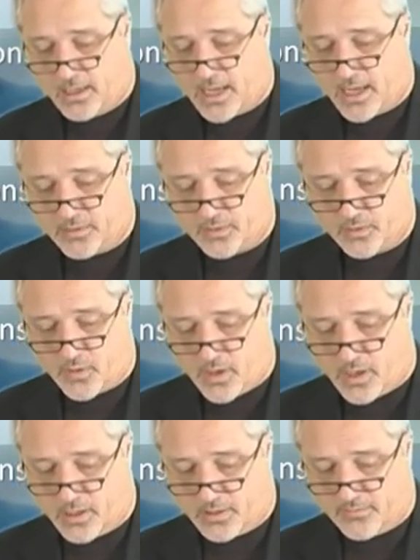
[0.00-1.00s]
Now, do
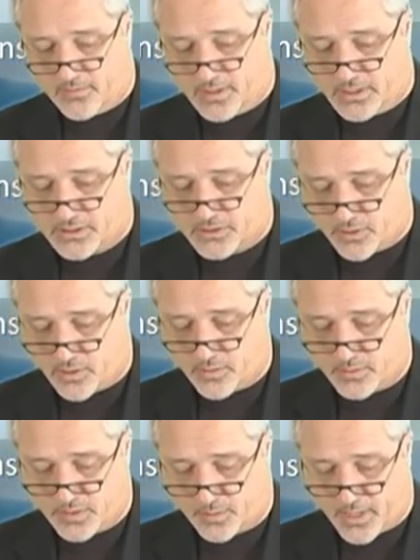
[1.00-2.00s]
all of these
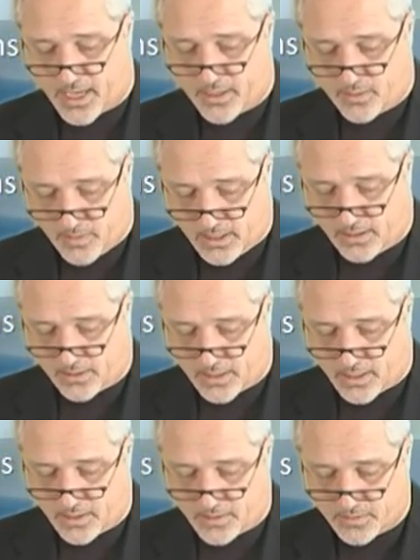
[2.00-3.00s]
terms apply to me?
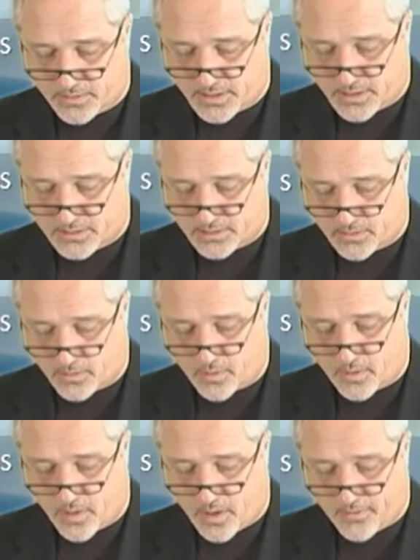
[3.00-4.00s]
Can I use this,
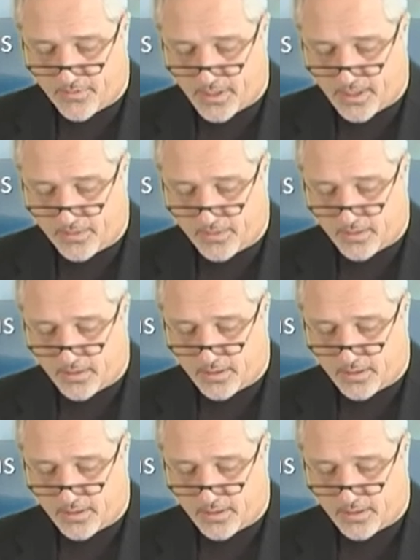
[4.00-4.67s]
or are they